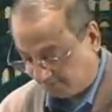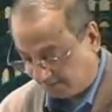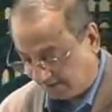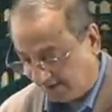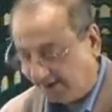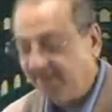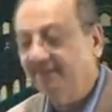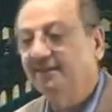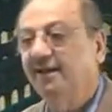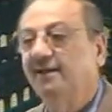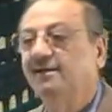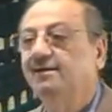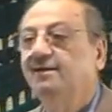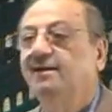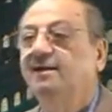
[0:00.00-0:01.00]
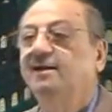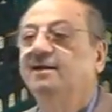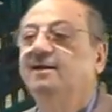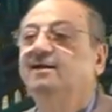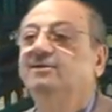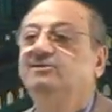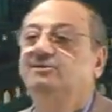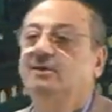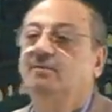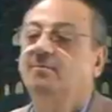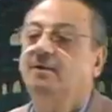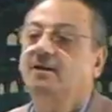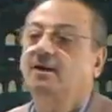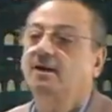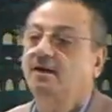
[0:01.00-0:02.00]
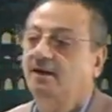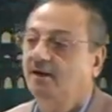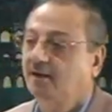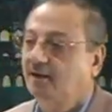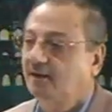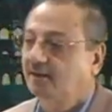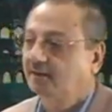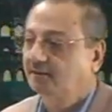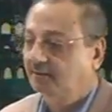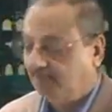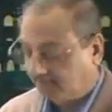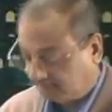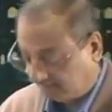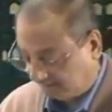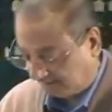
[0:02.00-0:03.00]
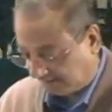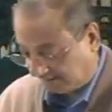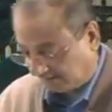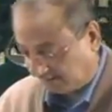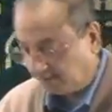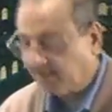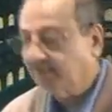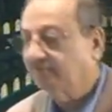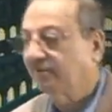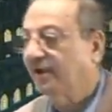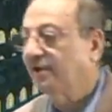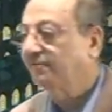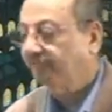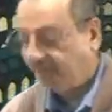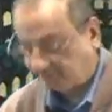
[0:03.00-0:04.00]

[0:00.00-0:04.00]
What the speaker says: aidan samara, and his wife is